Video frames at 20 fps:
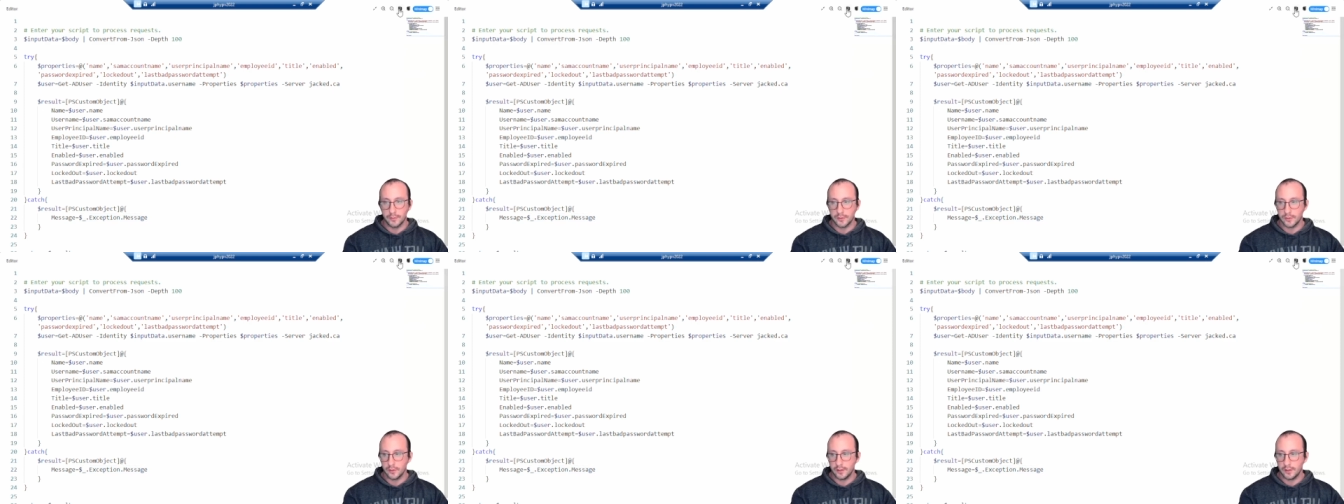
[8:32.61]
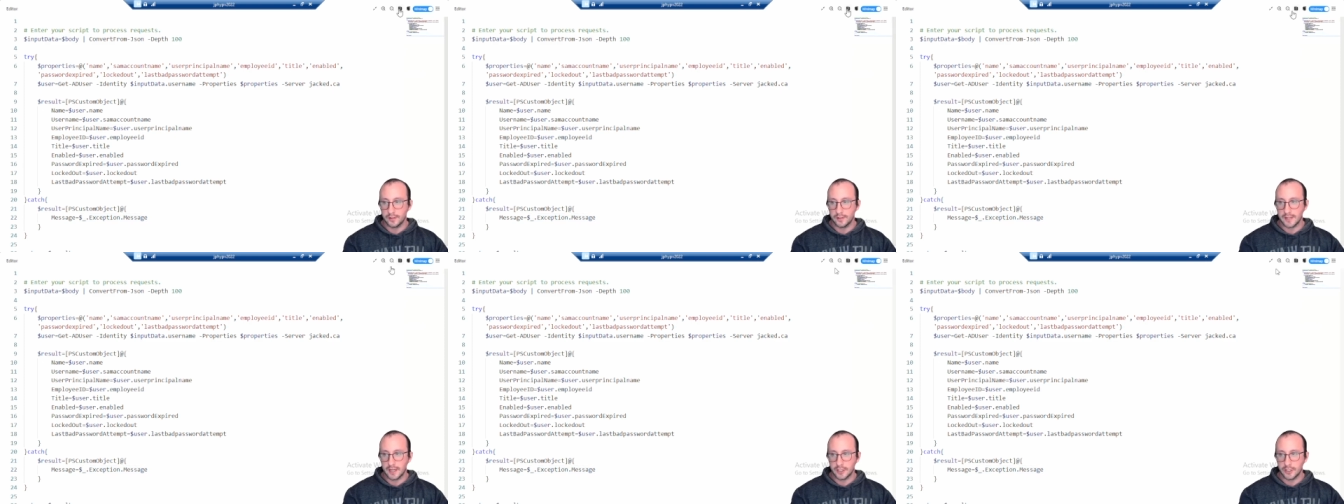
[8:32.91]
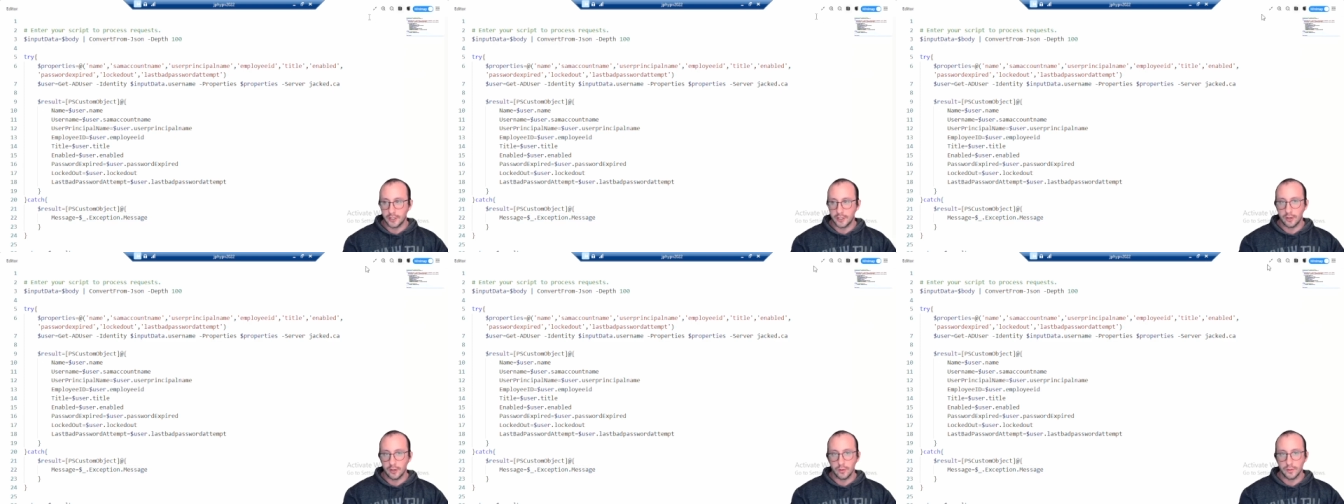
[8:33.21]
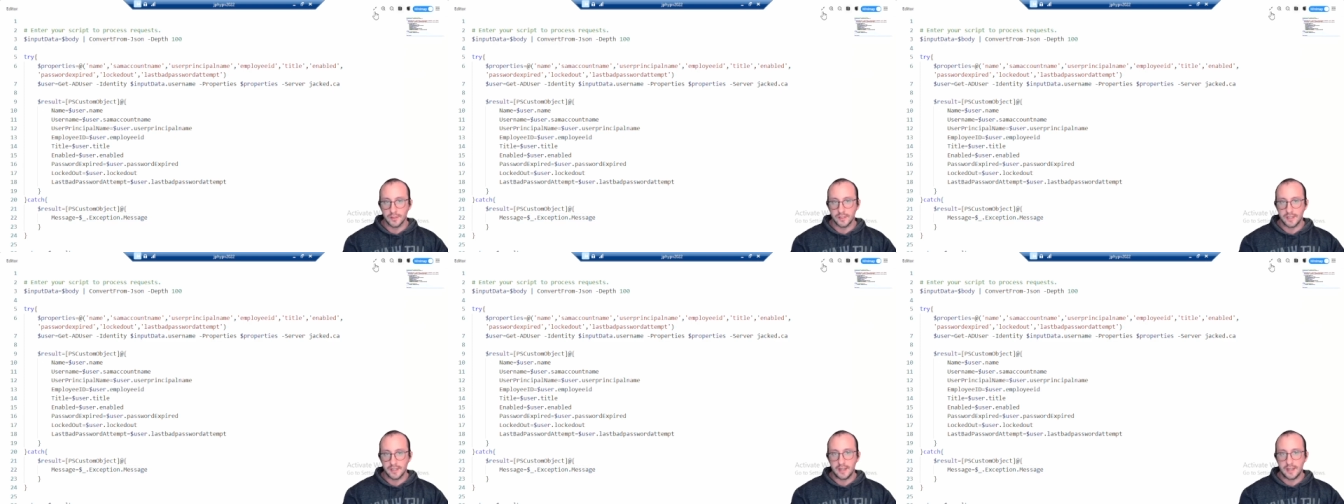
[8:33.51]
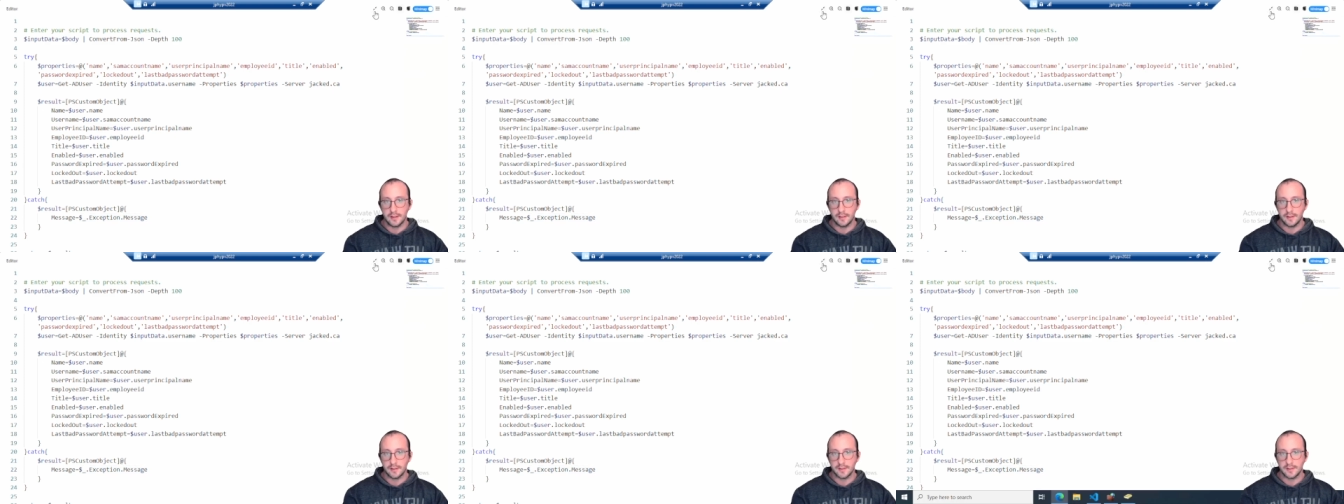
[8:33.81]
So let's actually go see
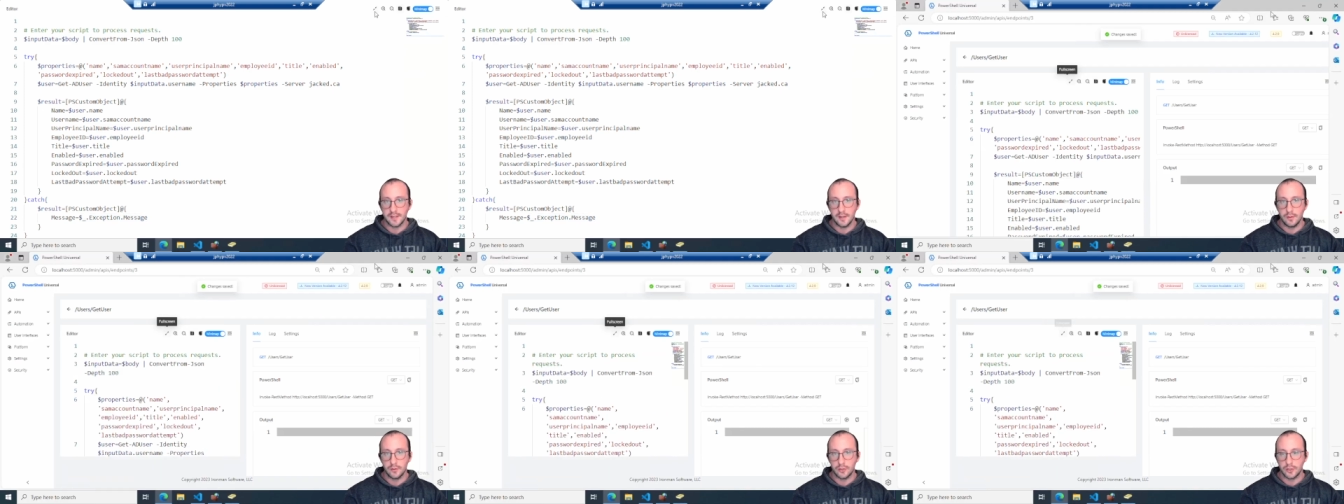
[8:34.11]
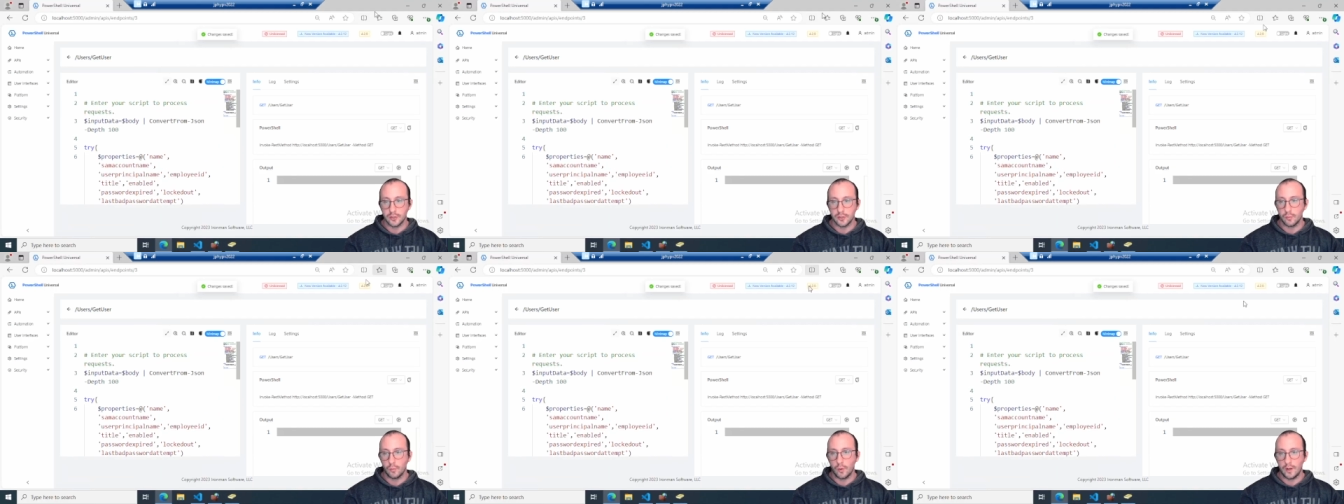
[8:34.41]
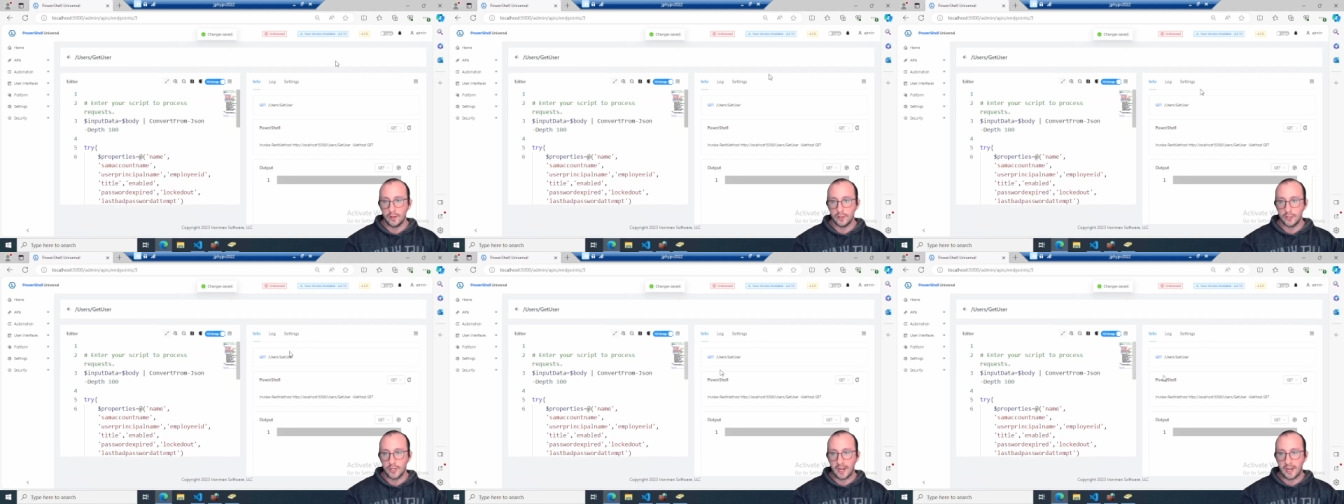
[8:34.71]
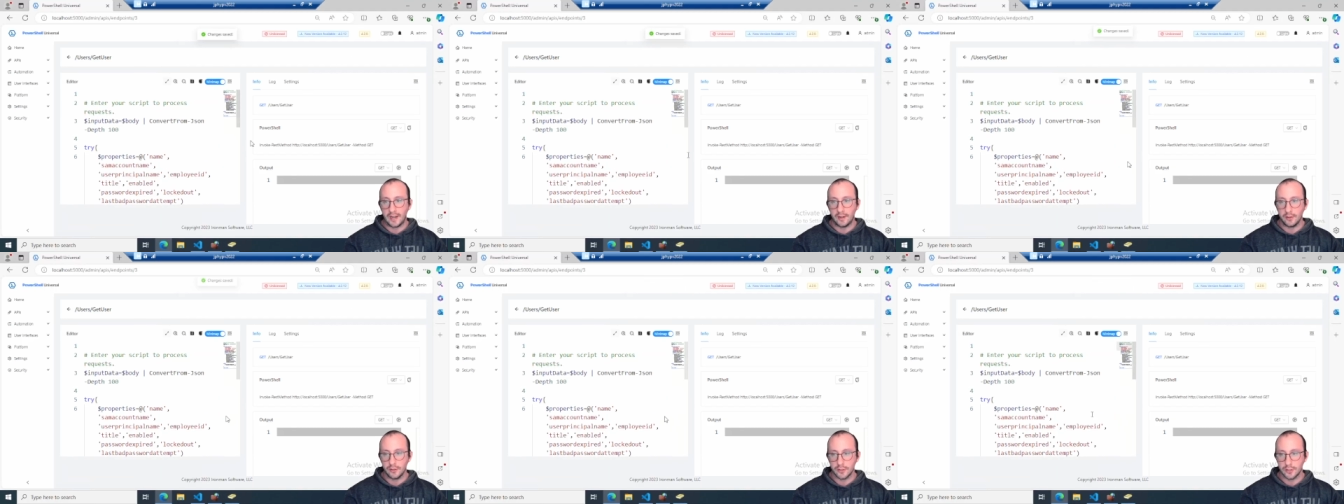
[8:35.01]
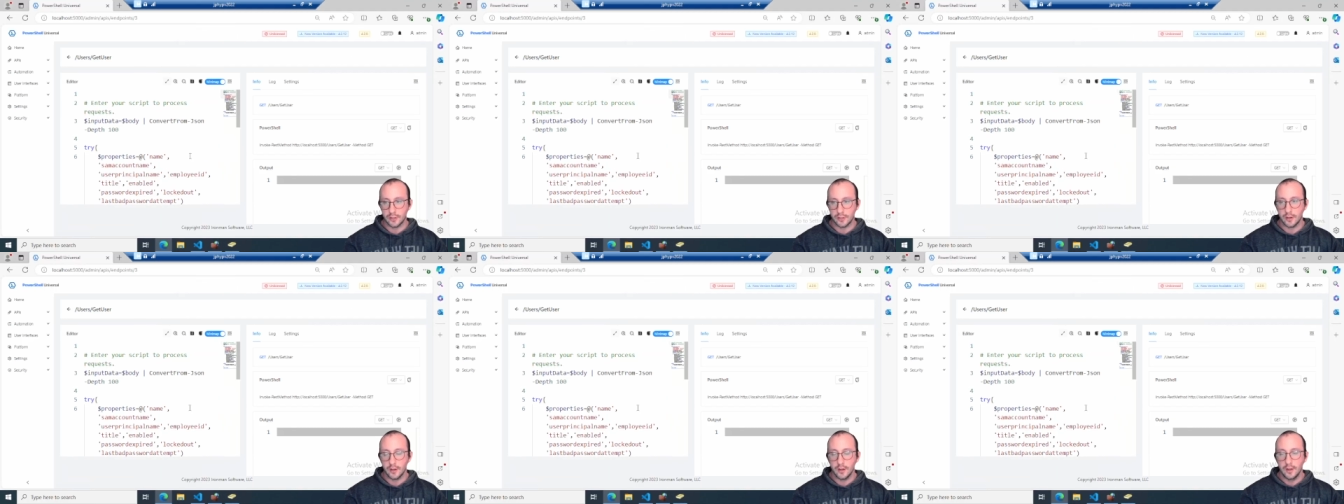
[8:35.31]
and let's see just what changed.